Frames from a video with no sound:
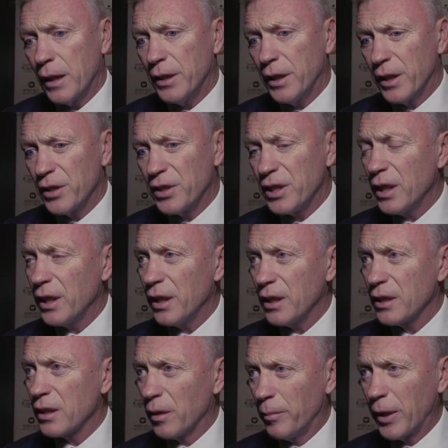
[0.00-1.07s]
you can see that
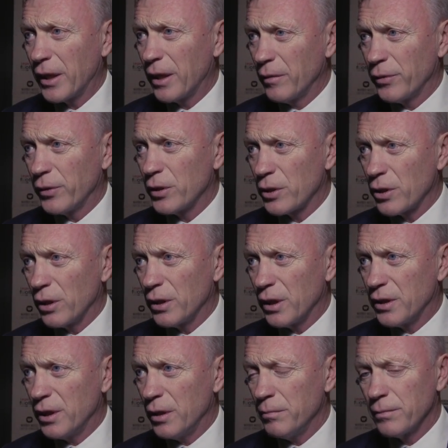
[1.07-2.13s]
he's had a big influence on
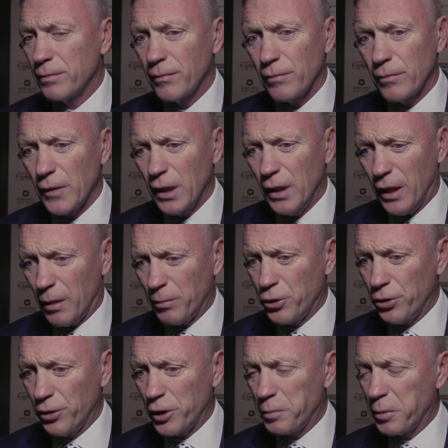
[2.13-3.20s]
the team. And I'm
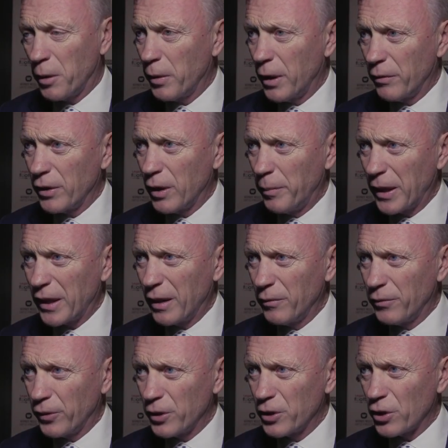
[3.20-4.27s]
sure he's probably having a big
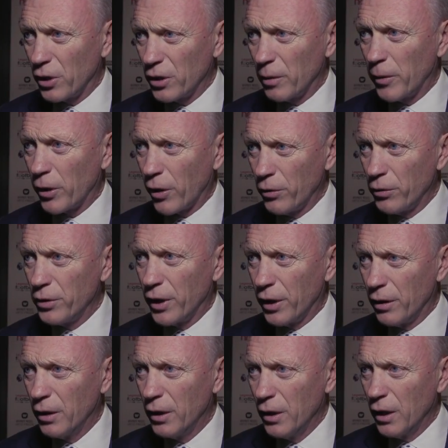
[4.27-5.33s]
influence on them around
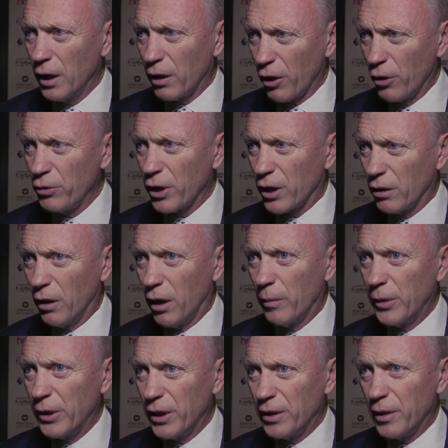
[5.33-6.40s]
the
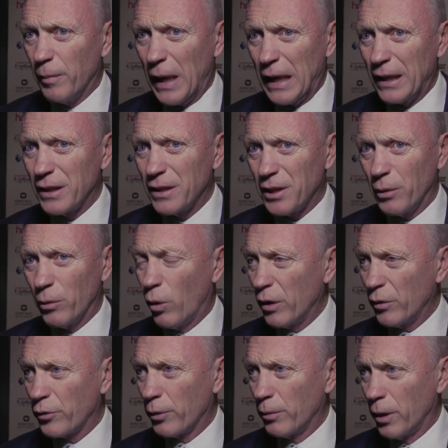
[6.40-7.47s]
club and the demands they
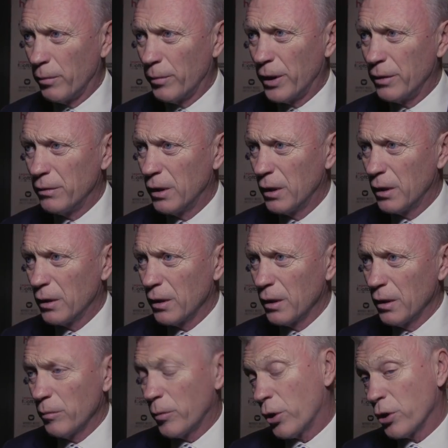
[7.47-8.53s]
want from them. And
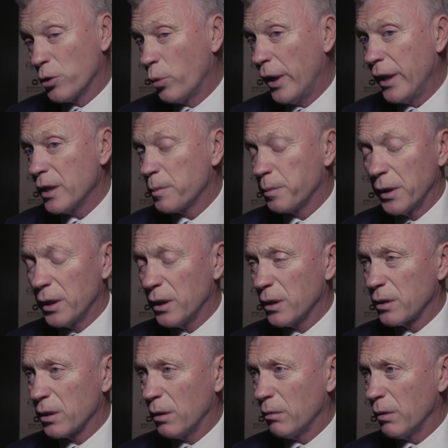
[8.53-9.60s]
because Wayne's played at
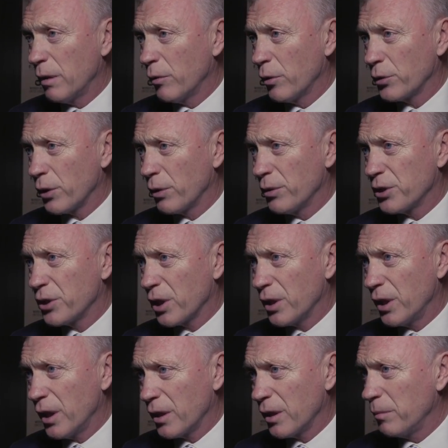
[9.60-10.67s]
the top level throughout his
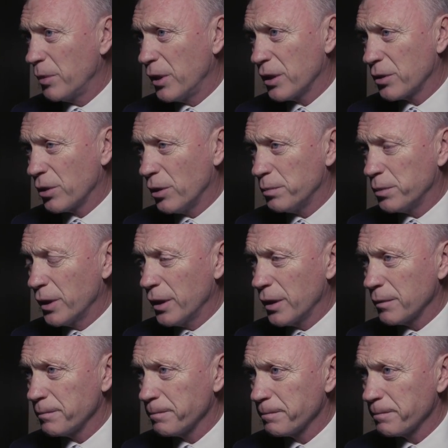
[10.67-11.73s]
career and been a top player.